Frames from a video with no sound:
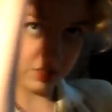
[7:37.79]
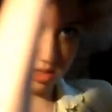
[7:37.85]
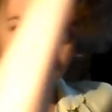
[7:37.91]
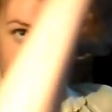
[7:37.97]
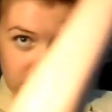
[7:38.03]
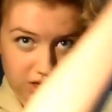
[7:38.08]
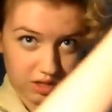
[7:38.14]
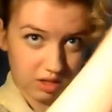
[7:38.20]

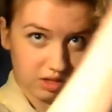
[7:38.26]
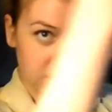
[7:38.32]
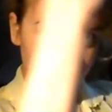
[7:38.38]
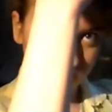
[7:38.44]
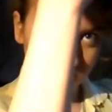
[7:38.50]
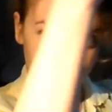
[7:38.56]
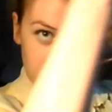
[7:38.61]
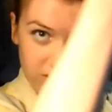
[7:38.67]
just
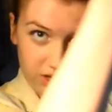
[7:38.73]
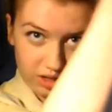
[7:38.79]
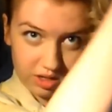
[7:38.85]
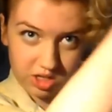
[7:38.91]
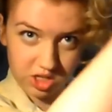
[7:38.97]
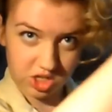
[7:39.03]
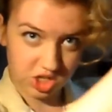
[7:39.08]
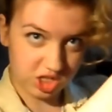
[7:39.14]

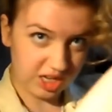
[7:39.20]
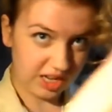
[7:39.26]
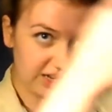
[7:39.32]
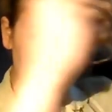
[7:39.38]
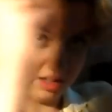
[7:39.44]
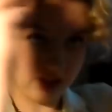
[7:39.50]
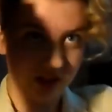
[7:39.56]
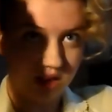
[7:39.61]

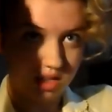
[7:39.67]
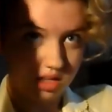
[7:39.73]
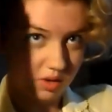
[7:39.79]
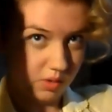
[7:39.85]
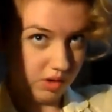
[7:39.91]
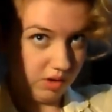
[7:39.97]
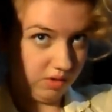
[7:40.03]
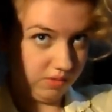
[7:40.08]

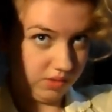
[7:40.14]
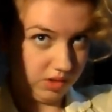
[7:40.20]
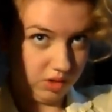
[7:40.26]
gently go